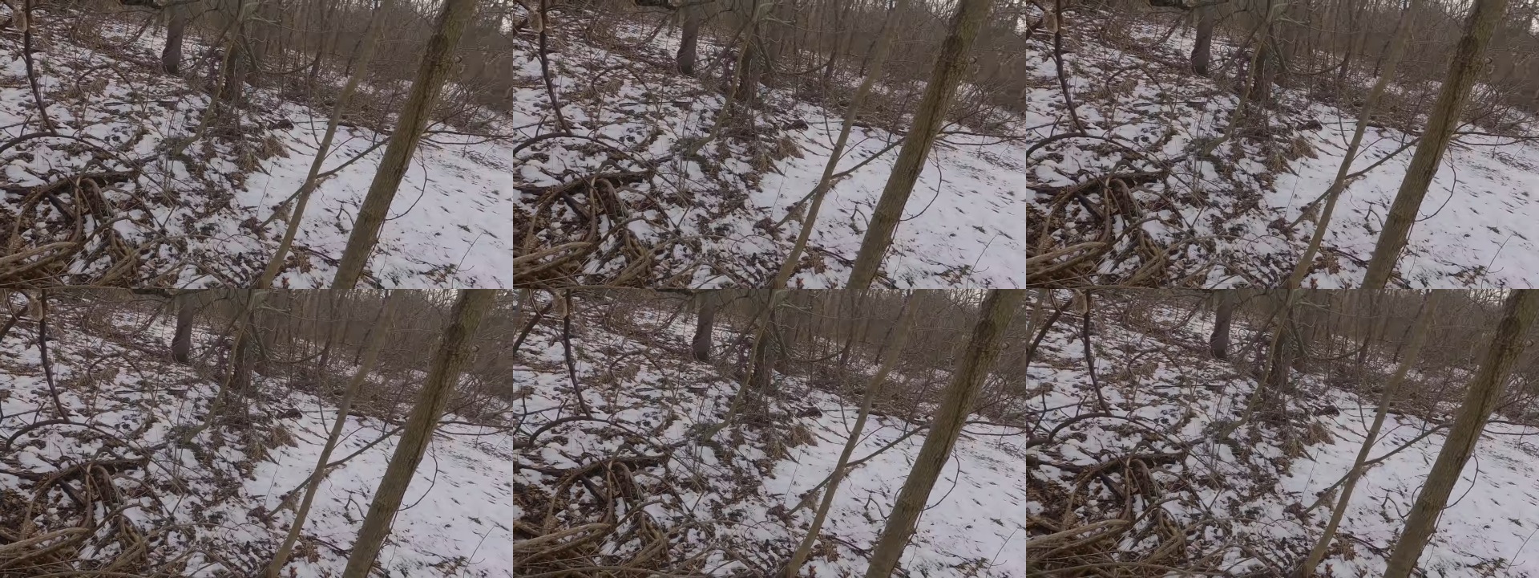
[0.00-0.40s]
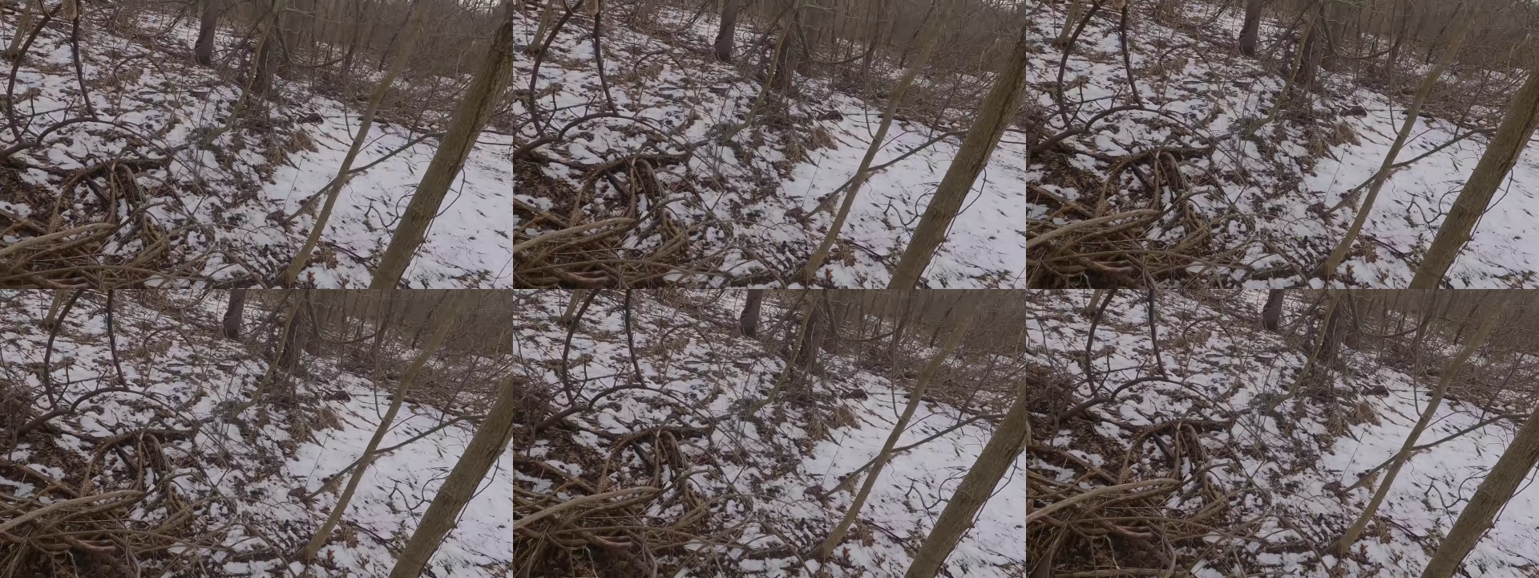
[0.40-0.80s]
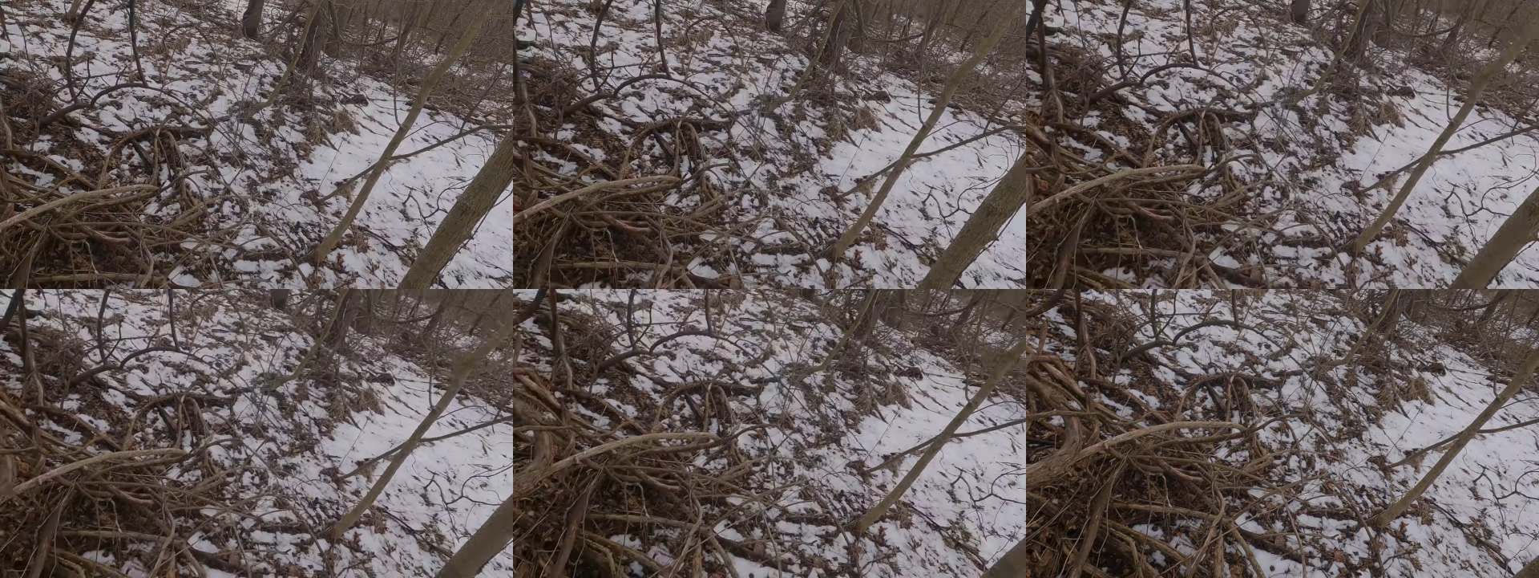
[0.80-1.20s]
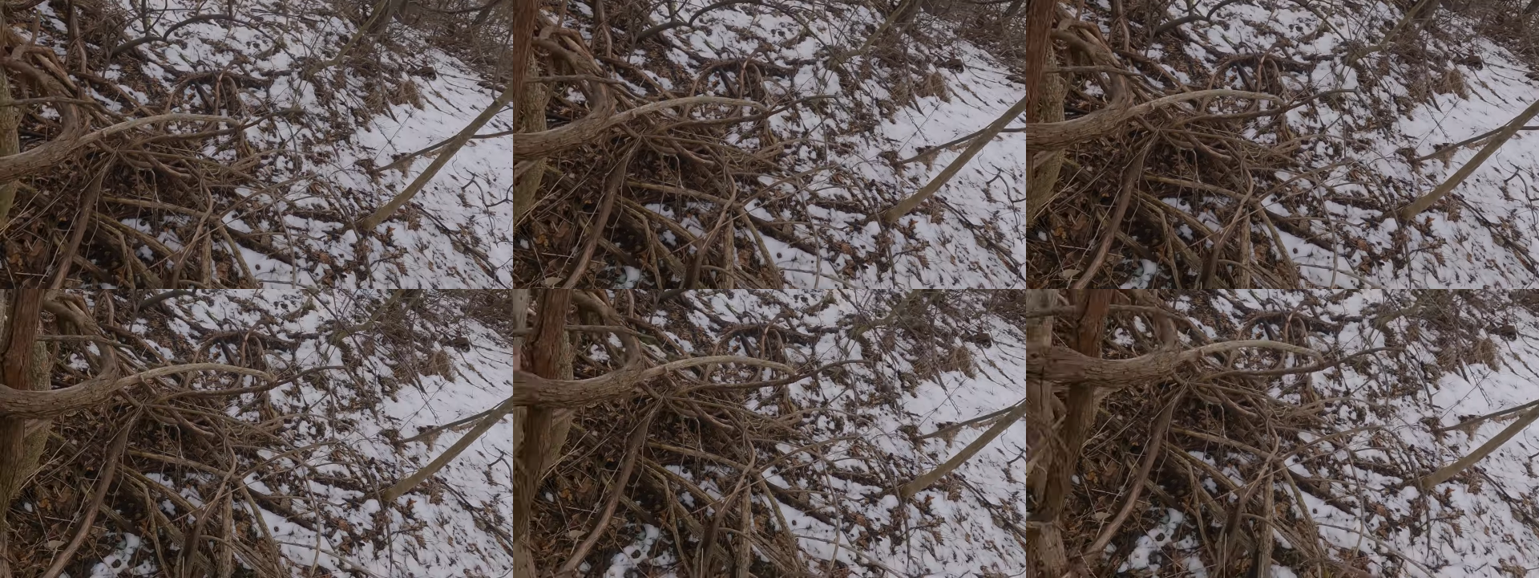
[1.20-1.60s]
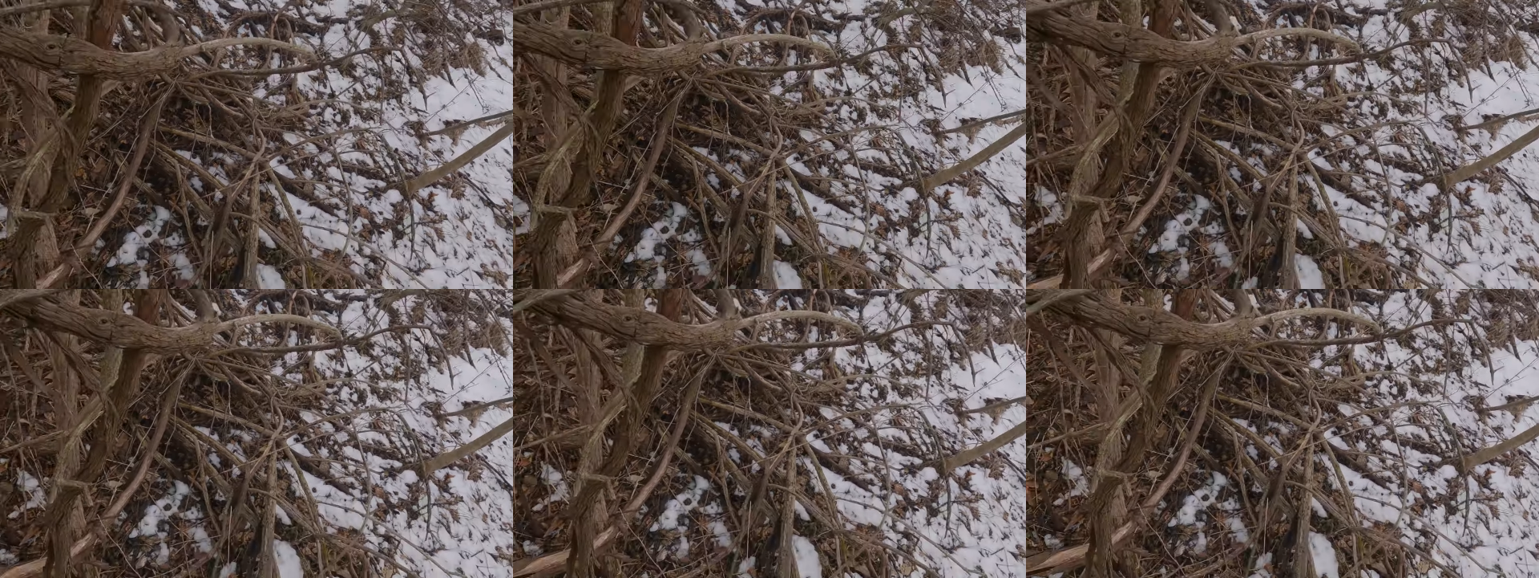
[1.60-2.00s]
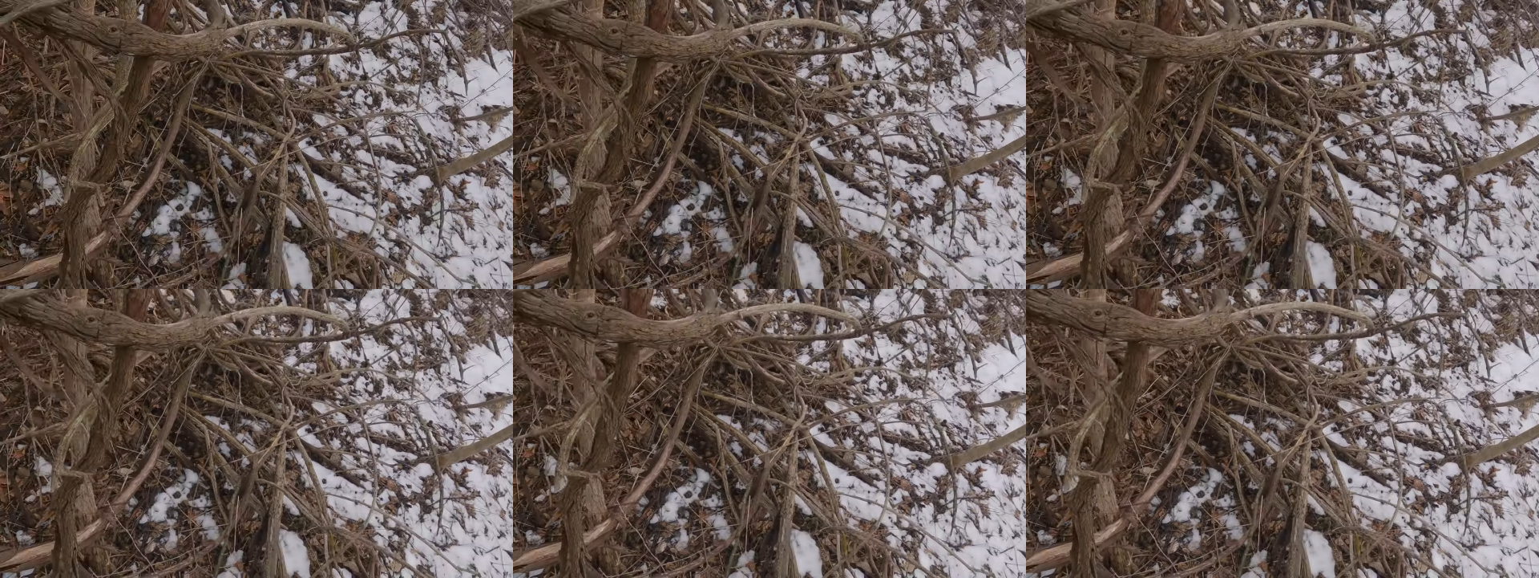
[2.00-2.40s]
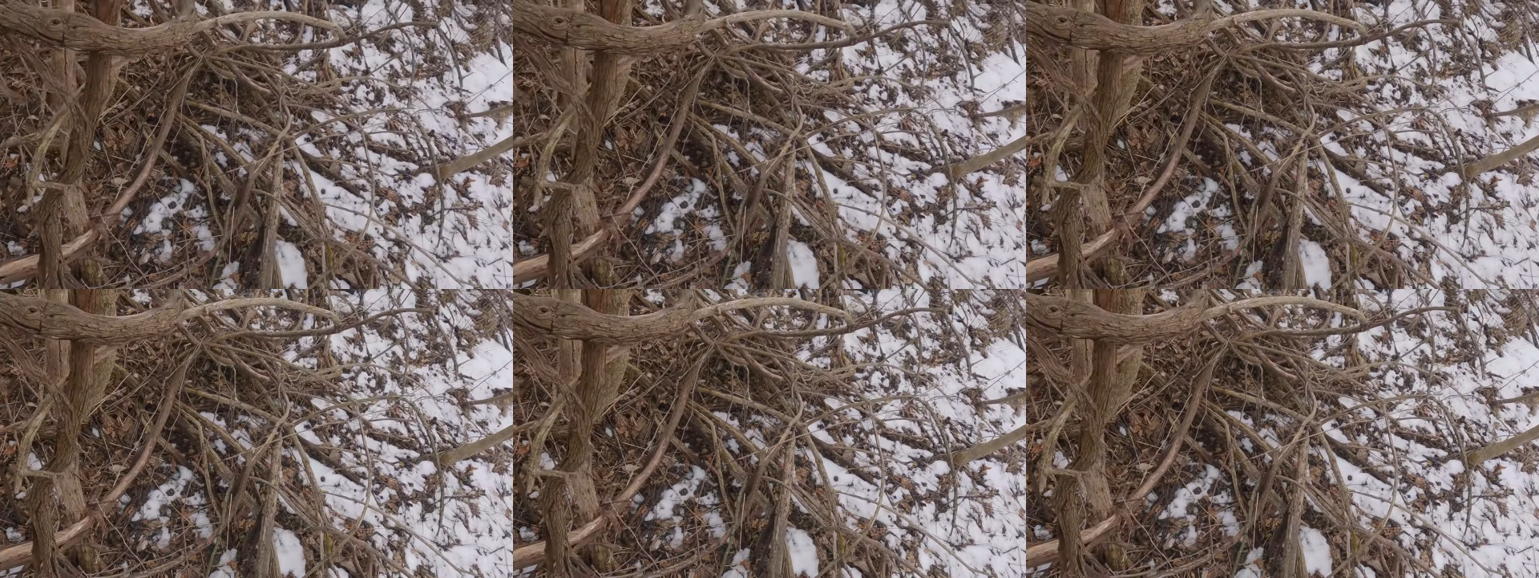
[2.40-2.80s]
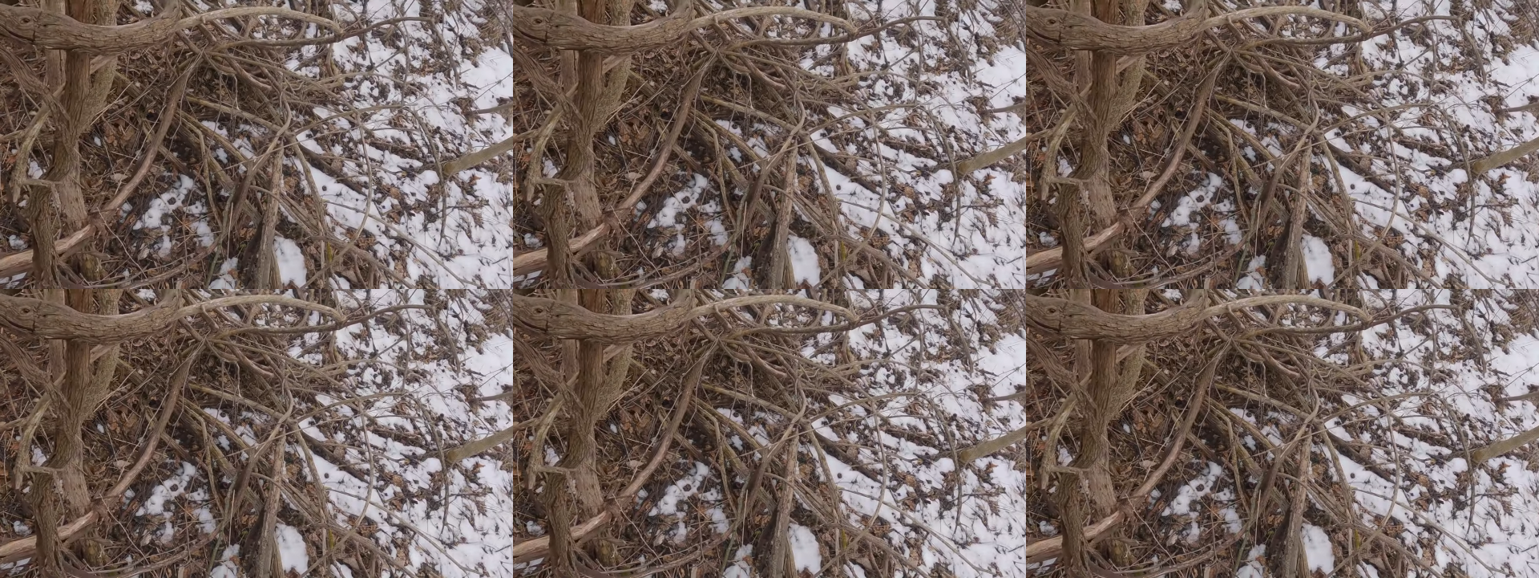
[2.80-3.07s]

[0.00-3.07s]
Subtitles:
(no speaker visible)